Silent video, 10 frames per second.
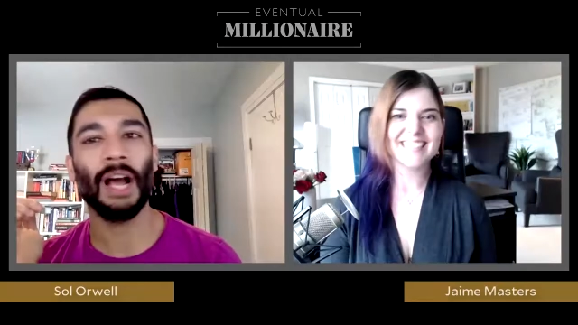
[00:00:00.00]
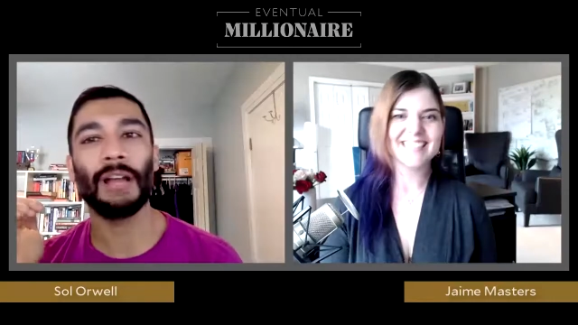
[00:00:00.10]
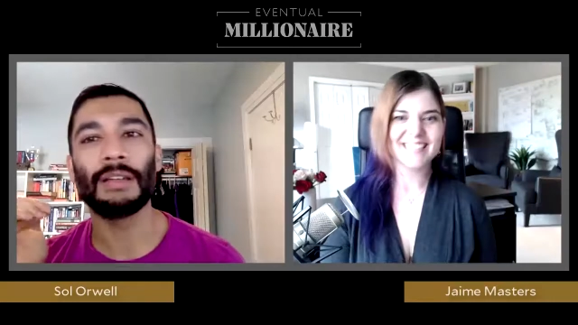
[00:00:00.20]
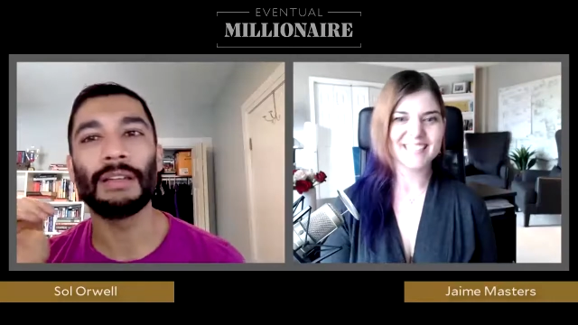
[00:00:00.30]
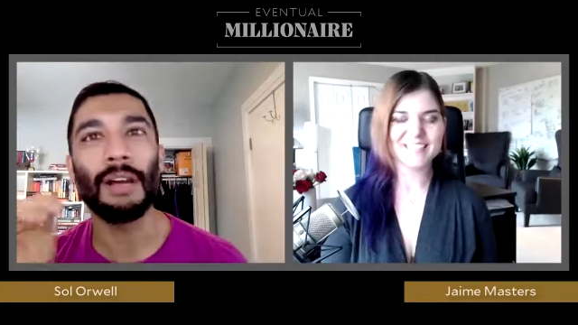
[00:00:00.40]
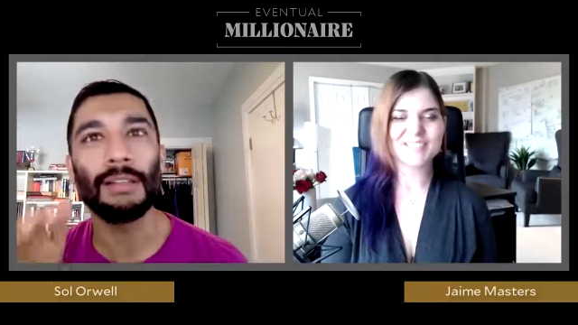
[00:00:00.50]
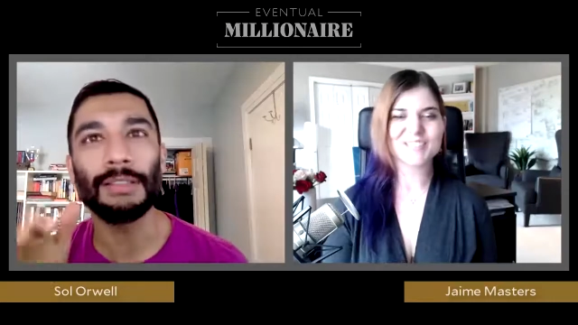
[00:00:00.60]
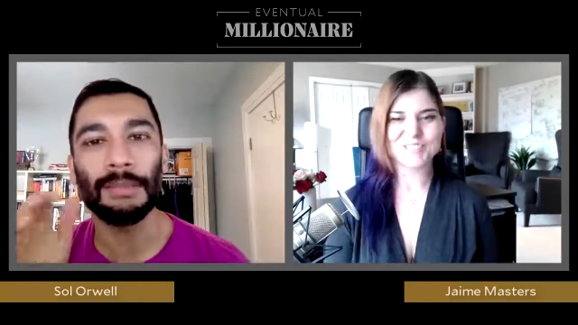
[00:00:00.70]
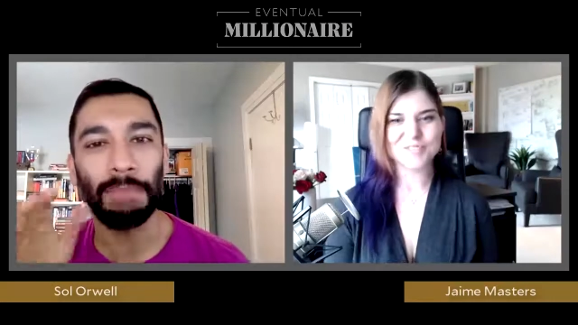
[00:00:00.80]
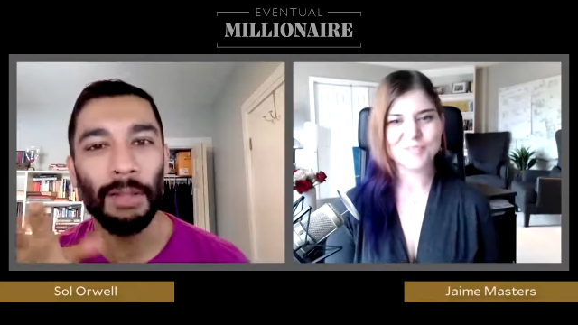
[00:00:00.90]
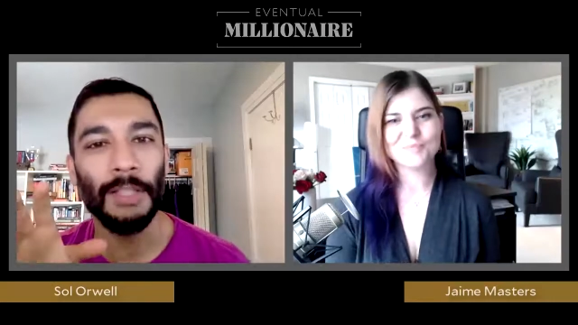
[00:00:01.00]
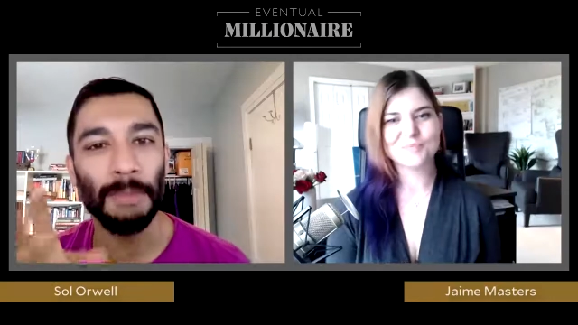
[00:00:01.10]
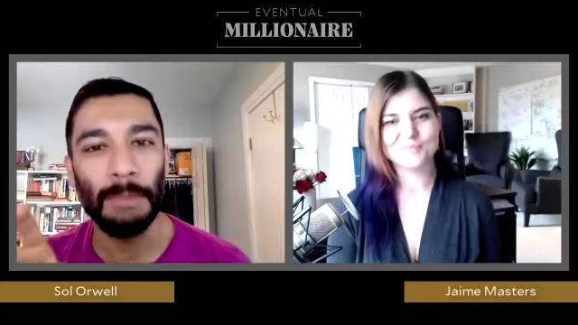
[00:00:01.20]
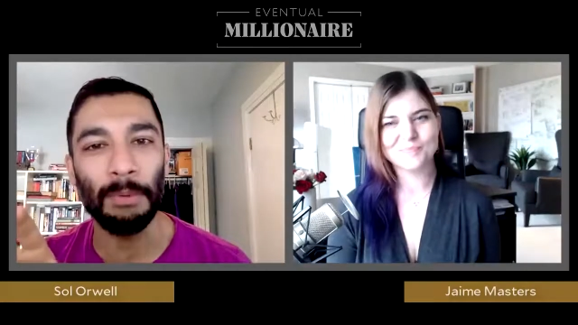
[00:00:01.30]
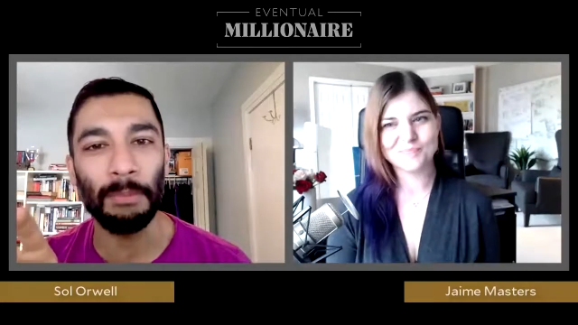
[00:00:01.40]
Speaker 1: a dozen plus
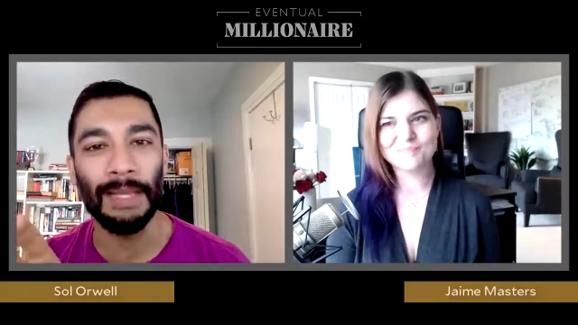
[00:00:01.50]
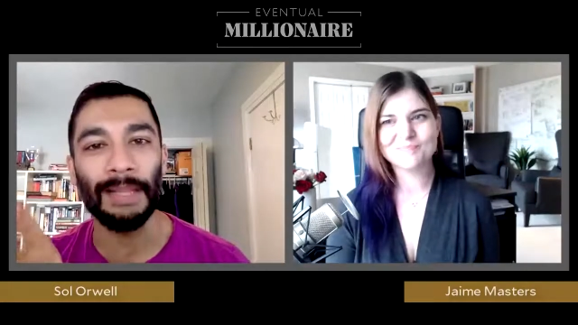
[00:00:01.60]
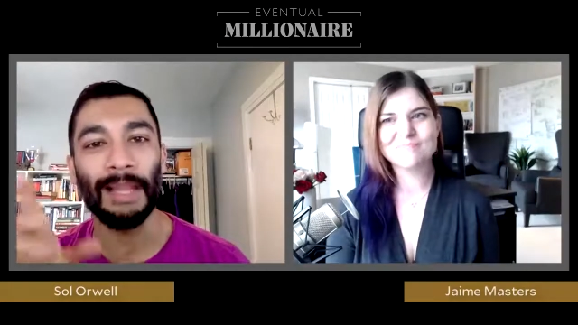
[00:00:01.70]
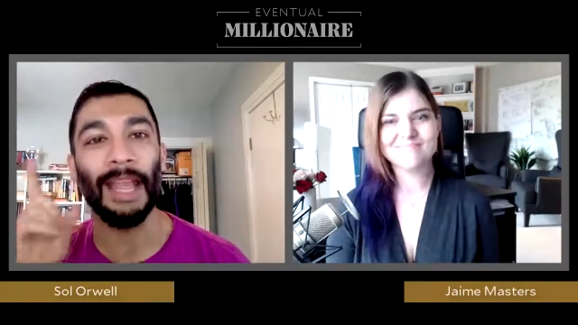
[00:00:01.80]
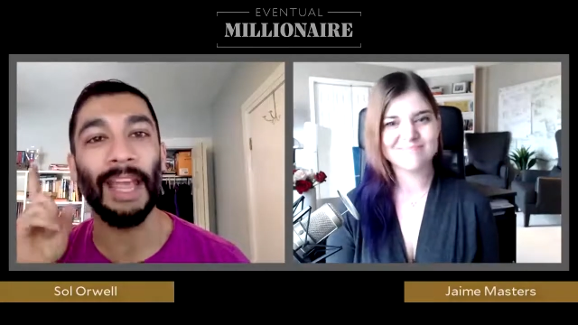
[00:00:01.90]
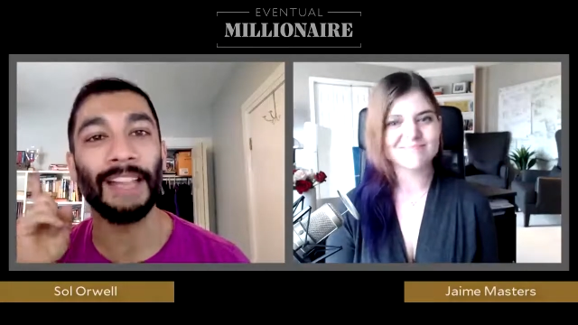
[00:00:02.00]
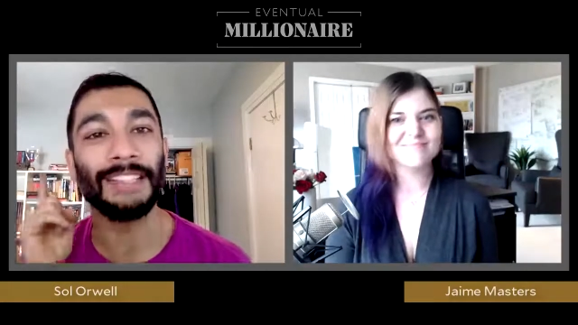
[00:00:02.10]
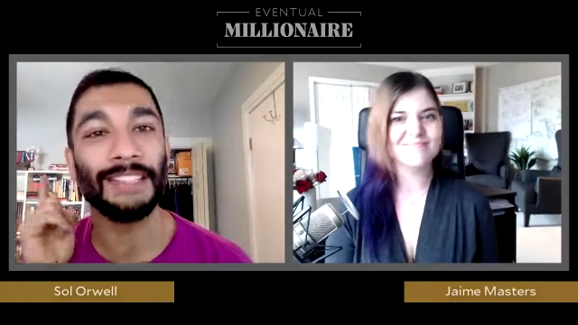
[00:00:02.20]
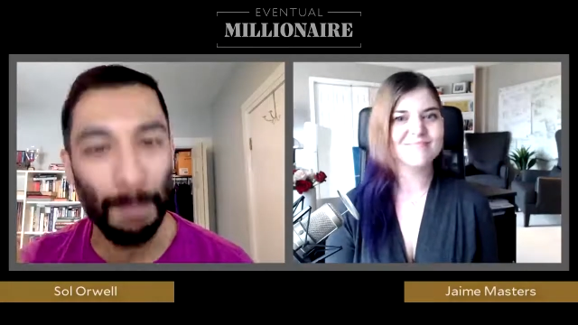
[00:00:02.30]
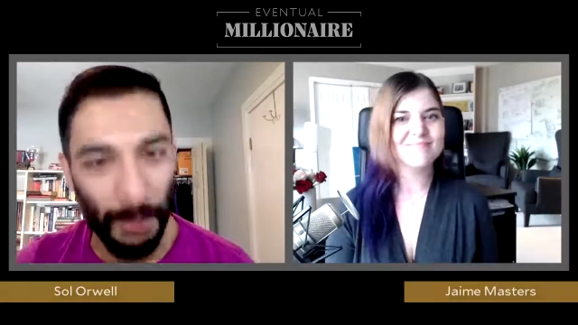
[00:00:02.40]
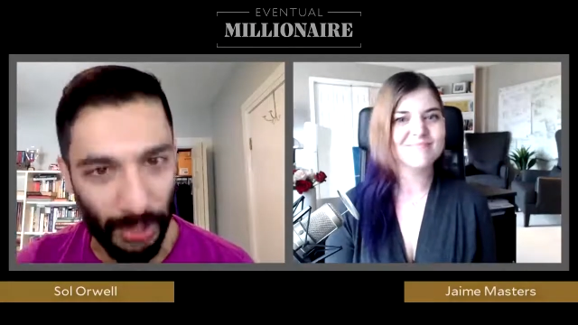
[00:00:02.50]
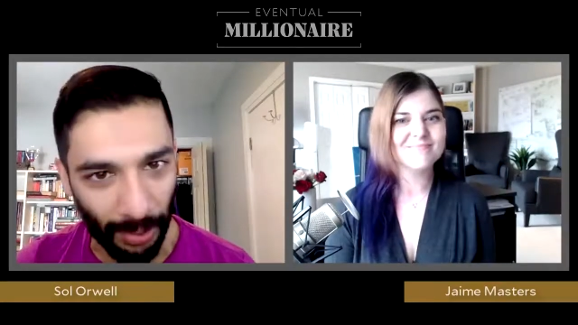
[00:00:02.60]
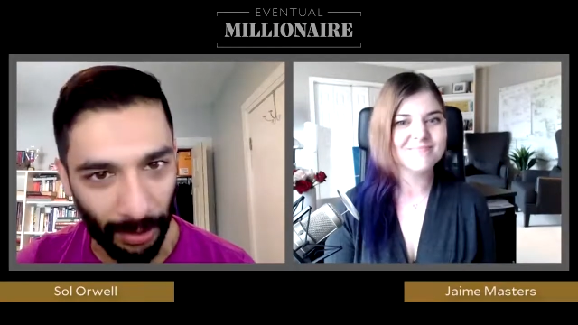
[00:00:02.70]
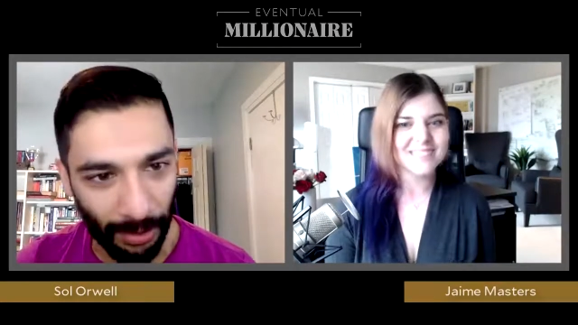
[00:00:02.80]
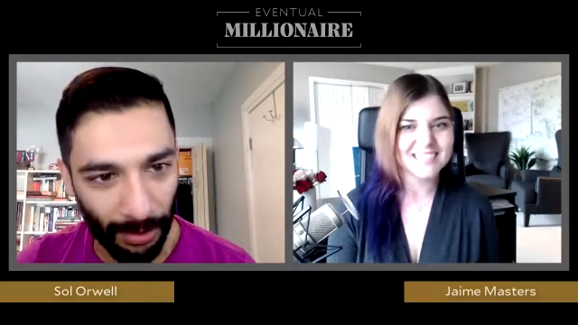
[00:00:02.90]
people being like,
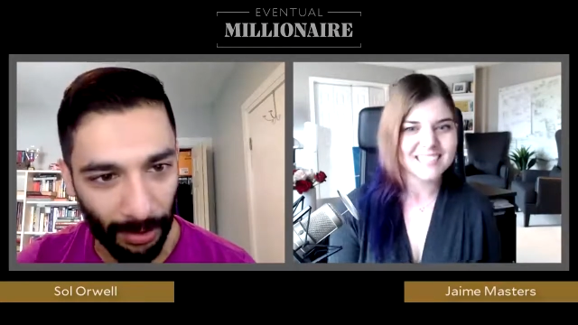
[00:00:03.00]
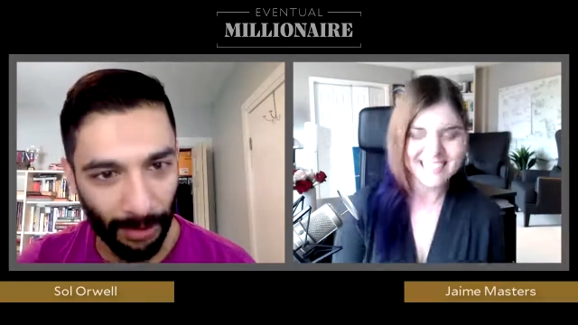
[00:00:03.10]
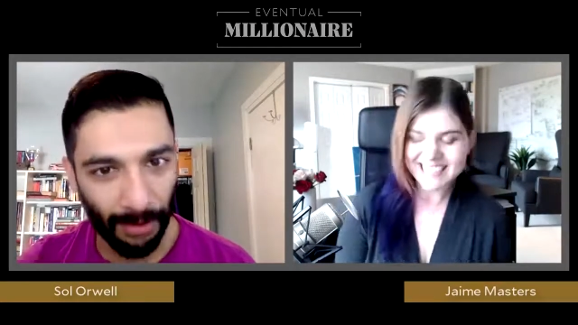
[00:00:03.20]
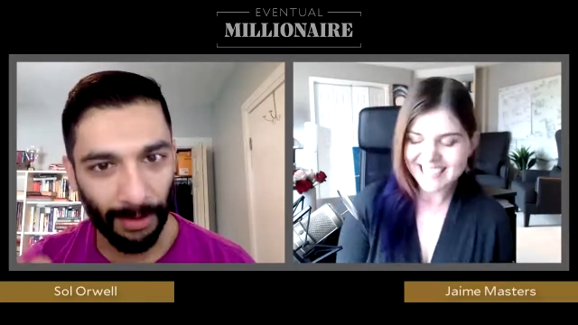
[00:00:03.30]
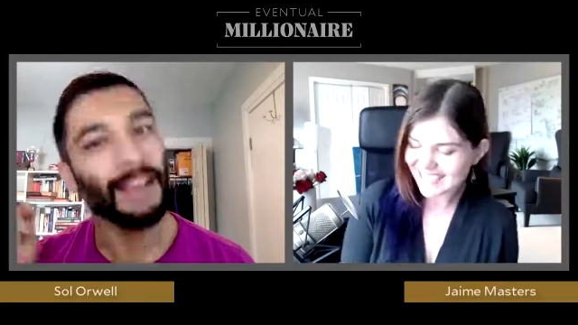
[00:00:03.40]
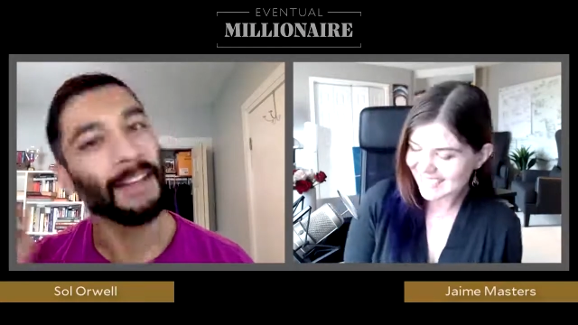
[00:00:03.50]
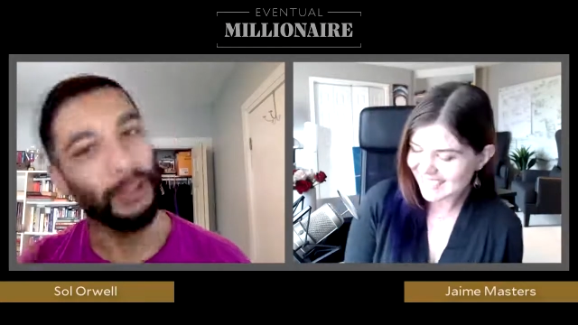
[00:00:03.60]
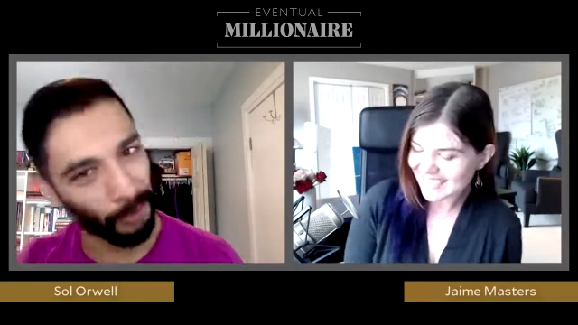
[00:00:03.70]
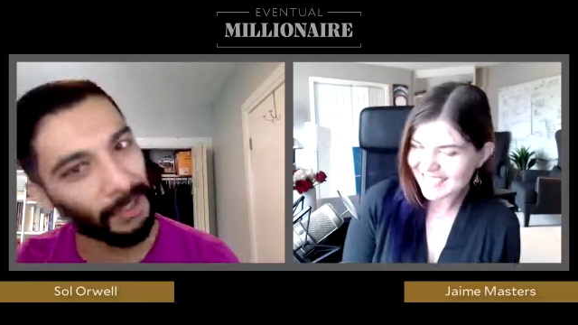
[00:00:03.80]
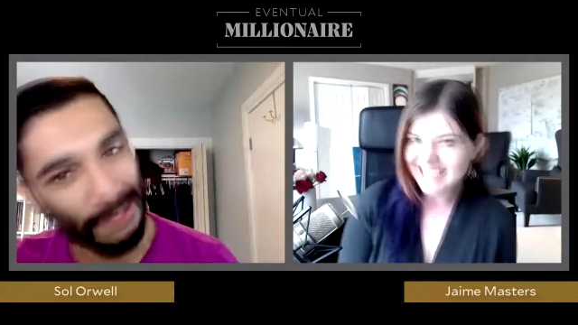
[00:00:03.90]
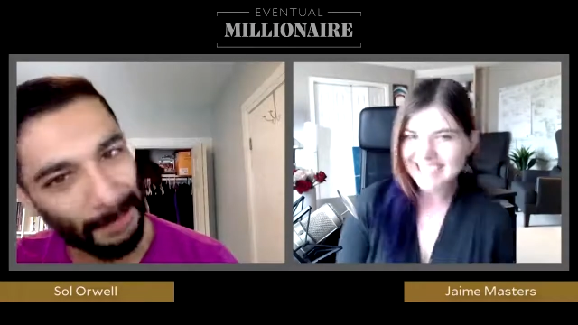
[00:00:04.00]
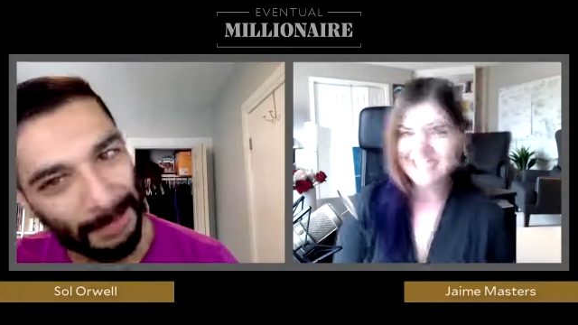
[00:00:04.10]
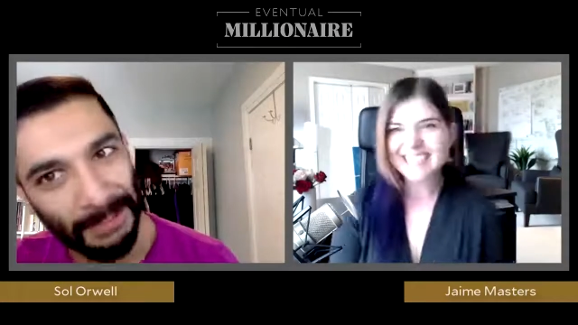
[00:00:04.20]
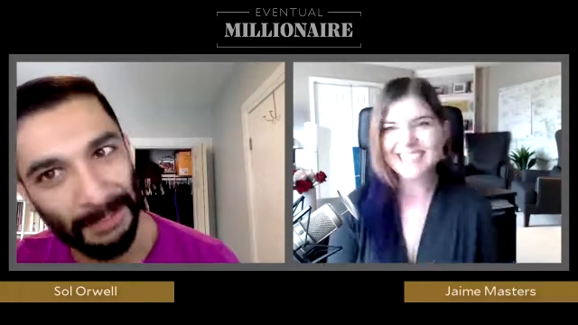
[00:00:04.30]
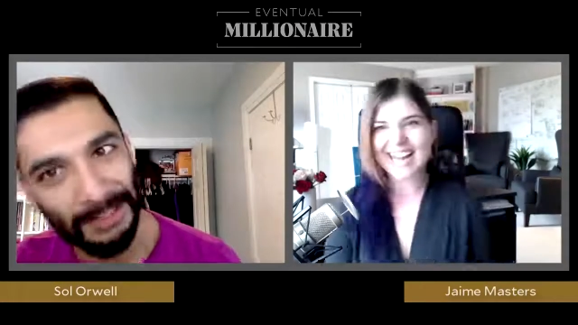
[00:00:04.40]
exception. And you know who the exception
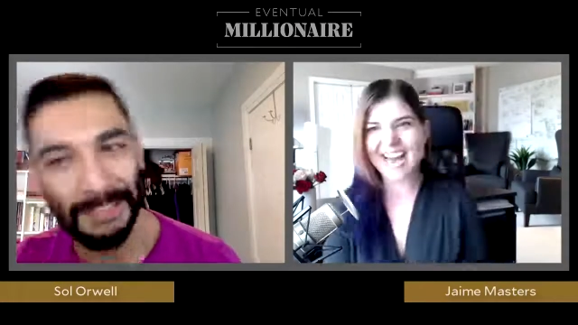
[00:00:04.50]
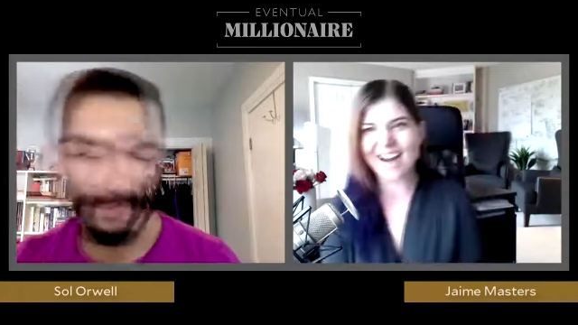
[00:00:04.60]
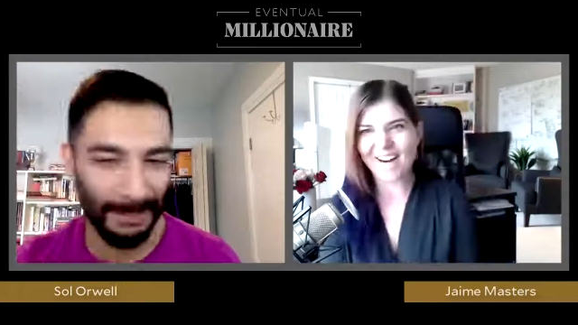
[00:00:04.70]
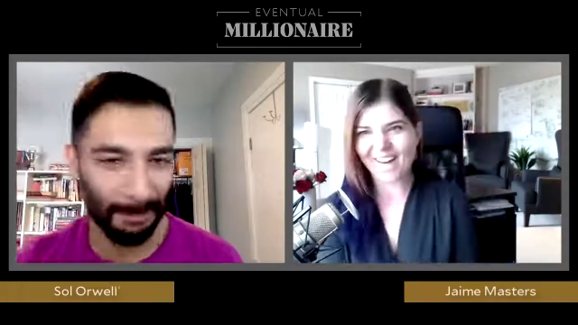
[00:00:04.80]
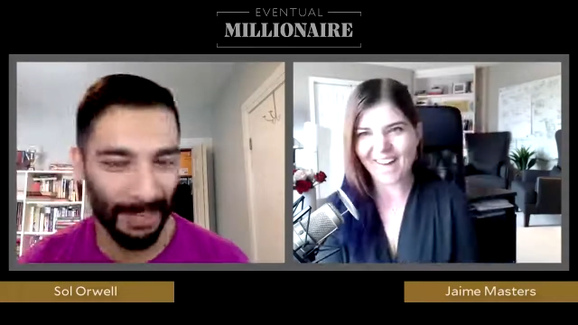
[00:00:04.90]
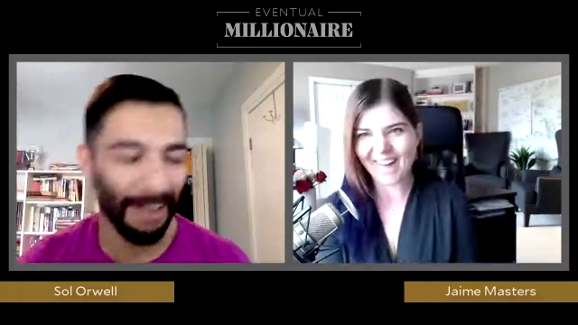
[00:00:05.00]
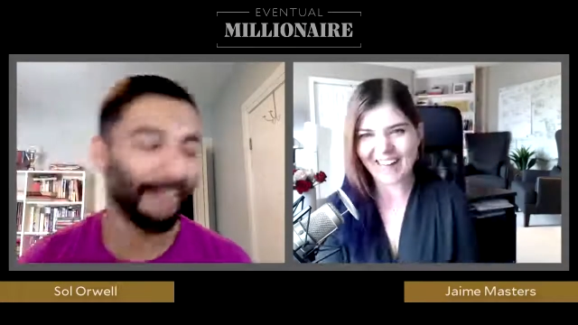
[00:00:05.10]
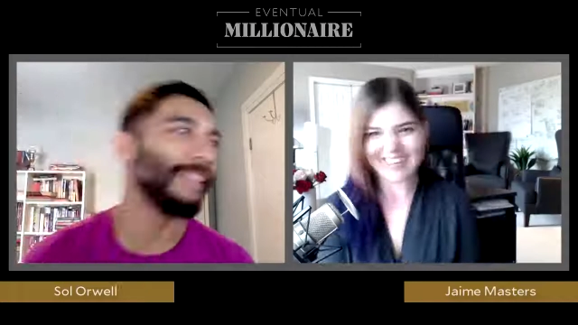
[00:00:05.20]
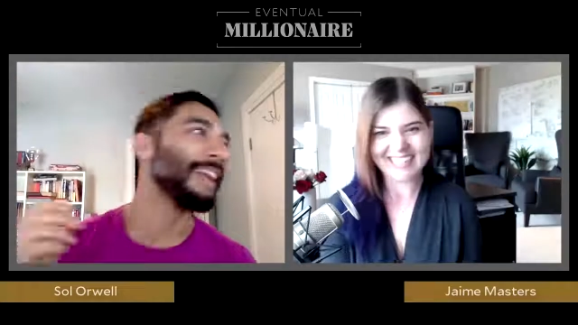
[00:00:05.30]
is, obviously, because I'm right.